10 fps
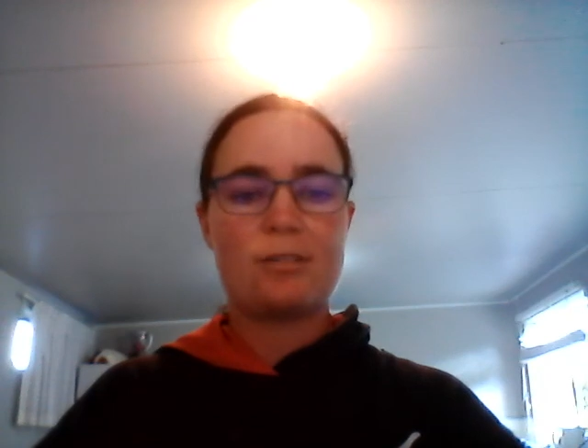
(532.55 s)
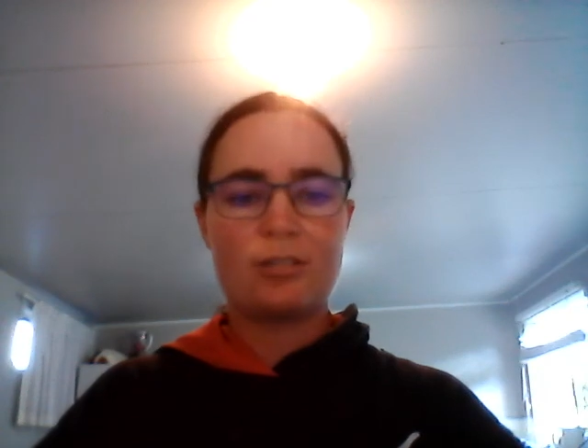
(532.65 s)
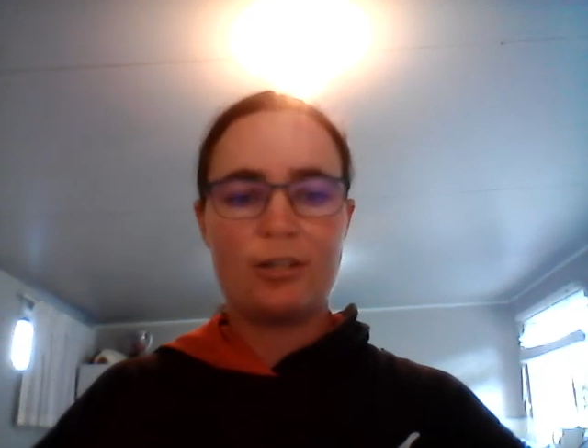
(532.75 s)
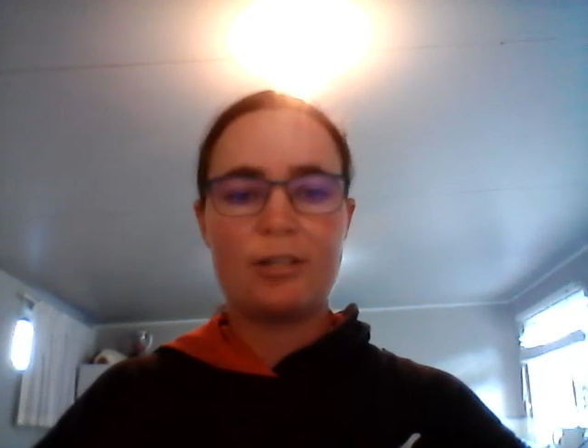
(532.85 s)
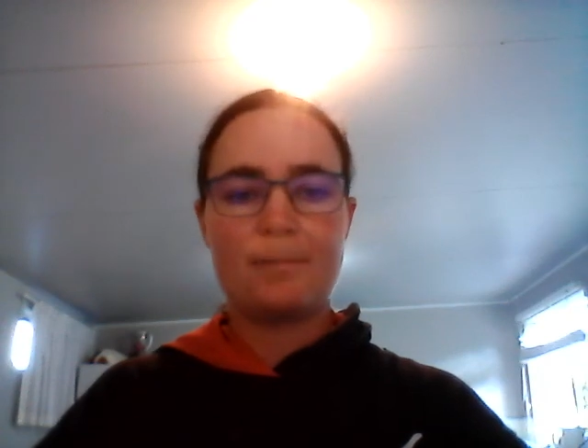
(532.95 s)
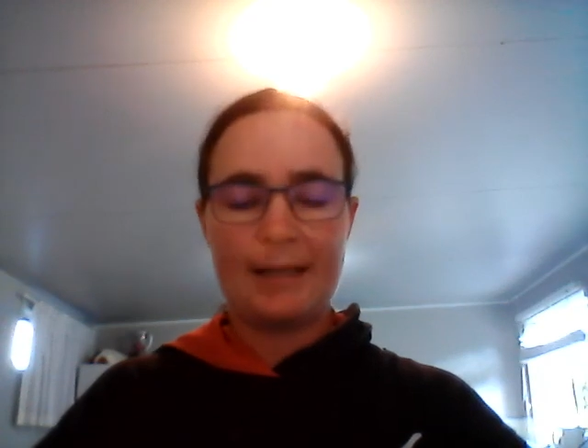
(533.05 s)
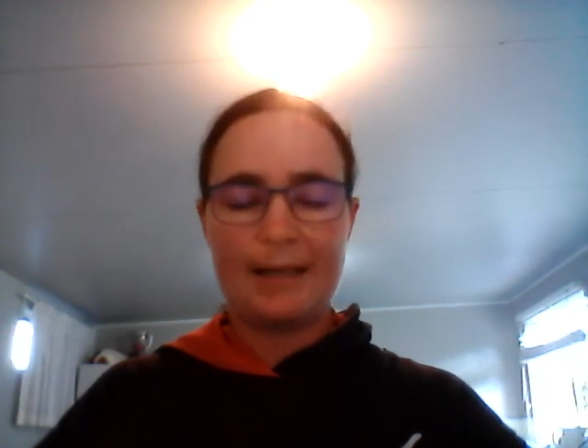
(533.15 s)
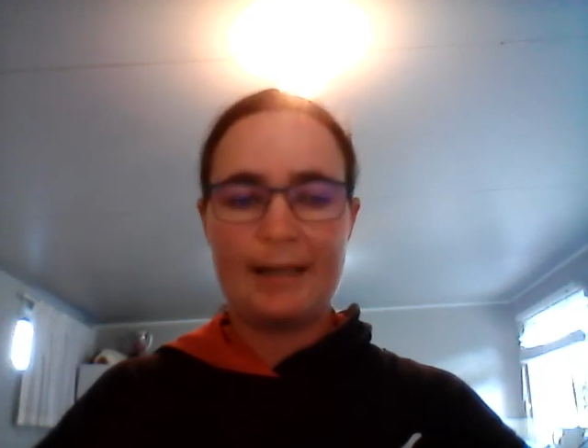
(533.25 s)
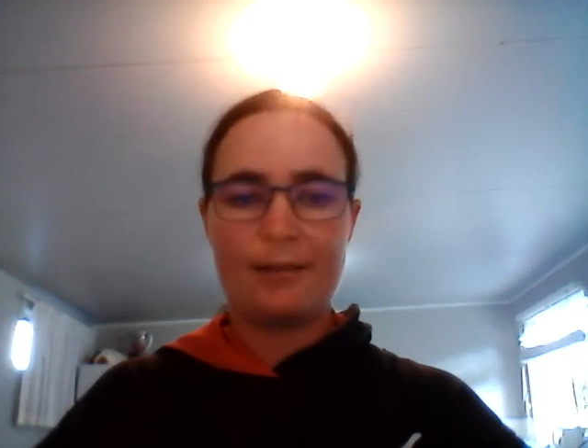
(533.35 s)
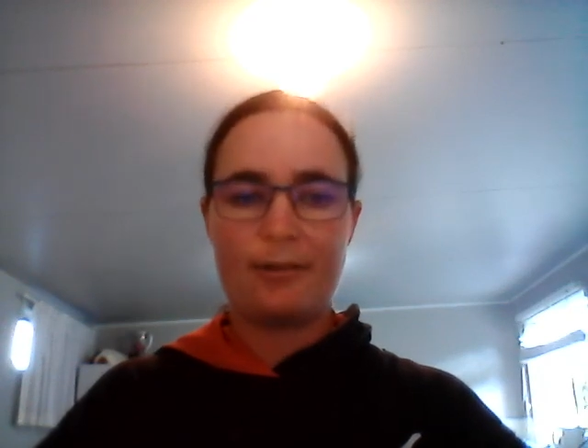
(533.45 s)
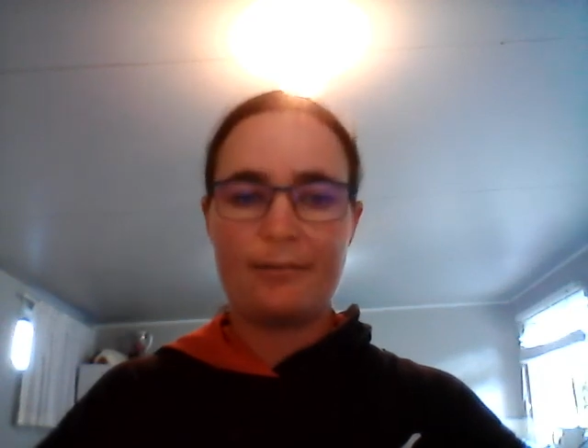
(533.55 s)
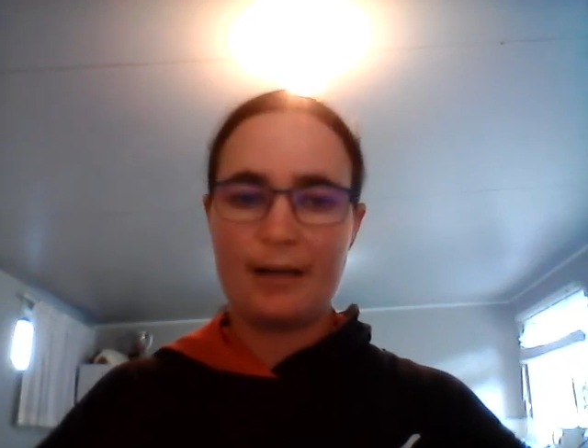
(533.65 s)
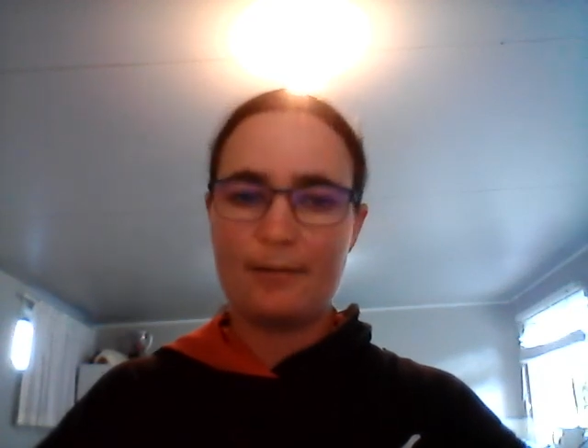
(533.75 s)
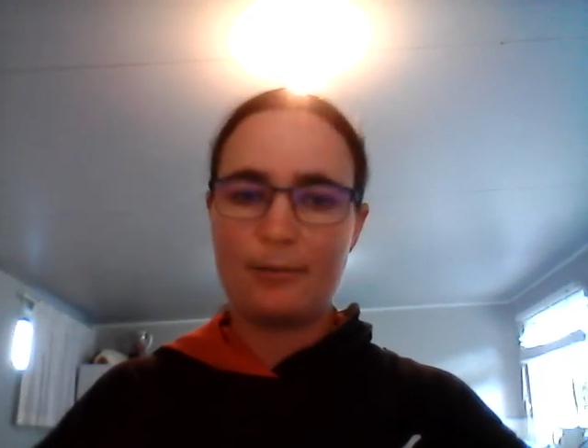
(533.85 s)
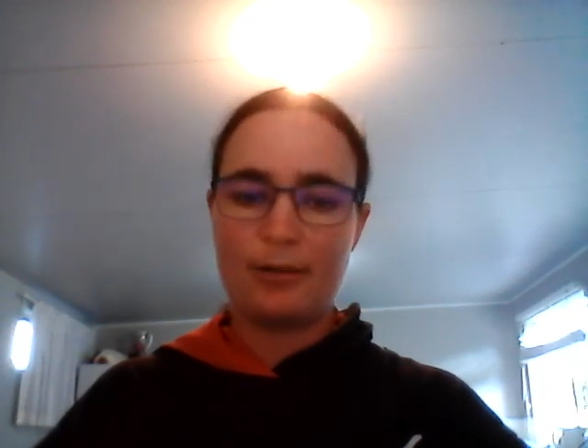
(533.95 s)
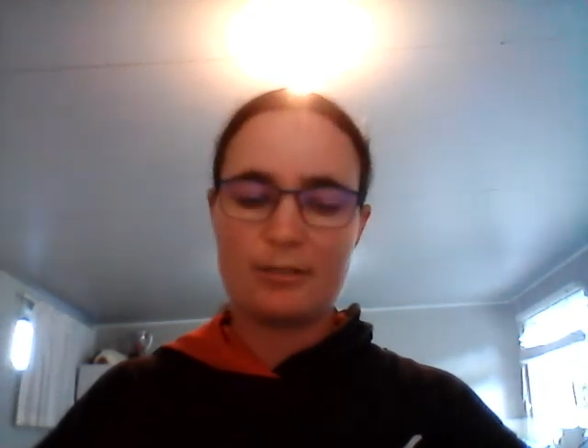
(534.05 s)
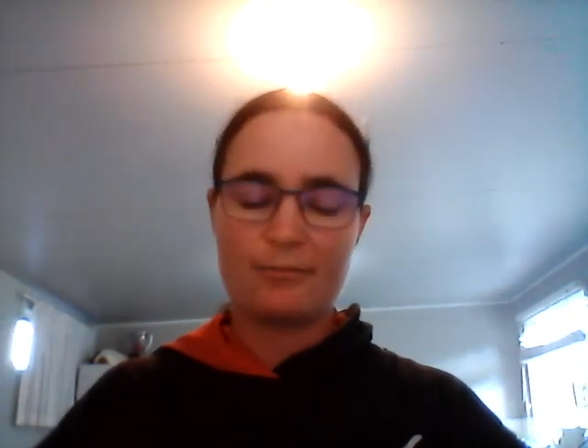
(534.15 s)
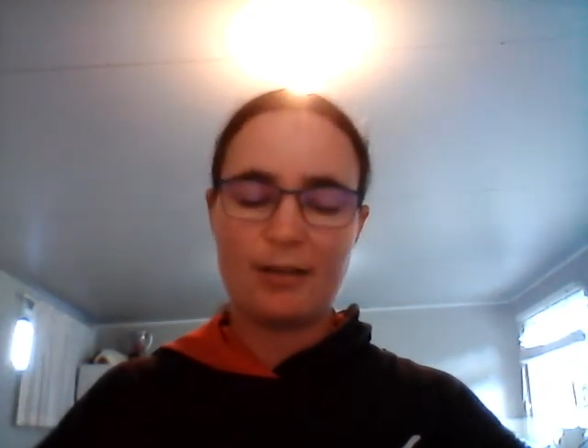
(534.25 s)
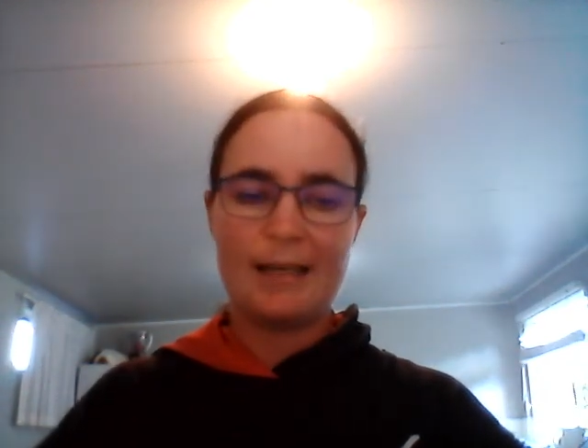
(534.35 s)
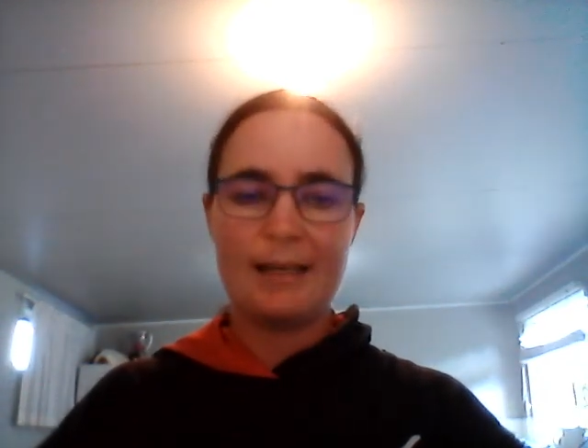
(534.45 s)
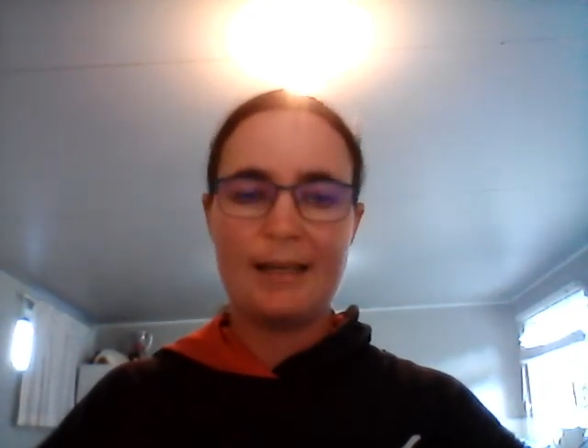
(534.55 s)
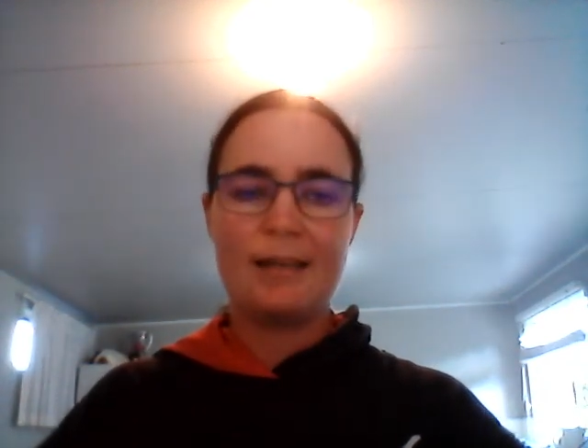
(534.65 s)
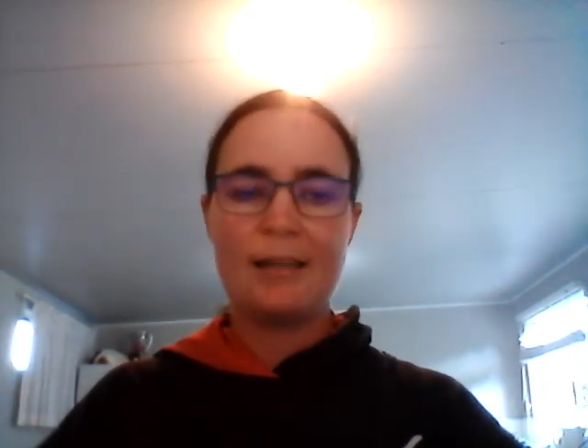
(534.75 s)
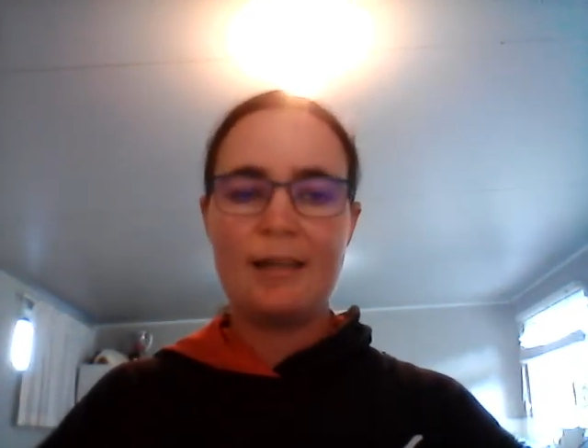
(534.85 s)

solid plan of how I'm going to ride it,